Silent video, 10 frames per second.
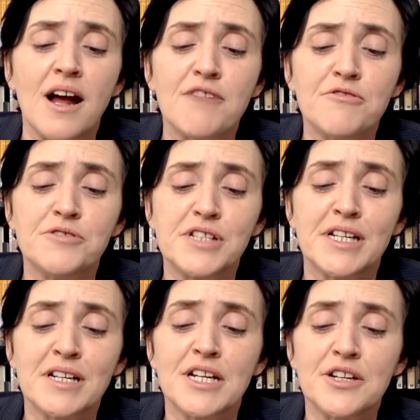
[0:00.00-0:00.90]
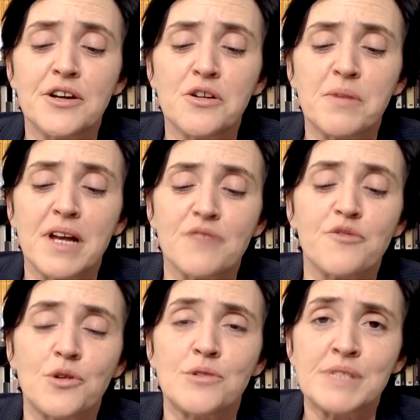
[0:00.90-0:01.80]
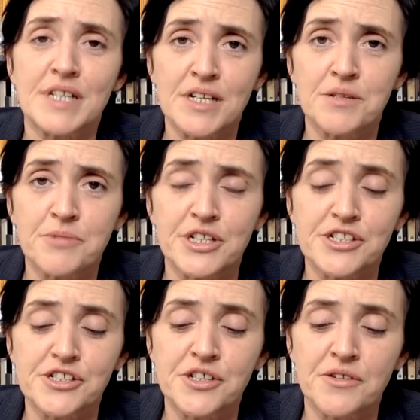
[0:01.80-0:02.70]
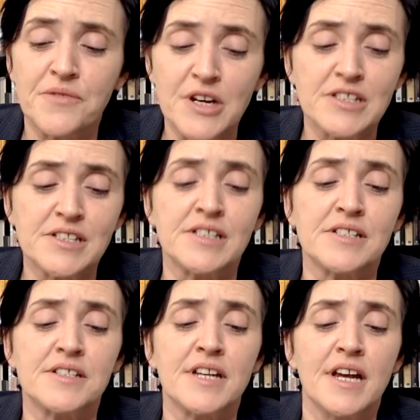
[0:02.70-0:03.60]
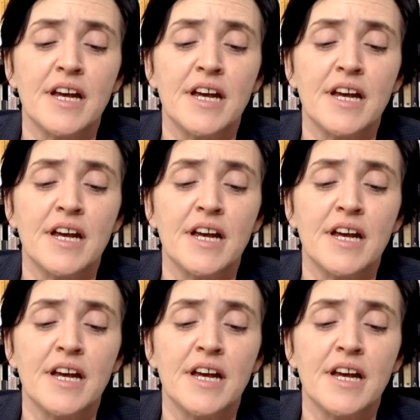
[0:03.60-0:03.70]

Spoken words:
are routinely no-platformed in British universities.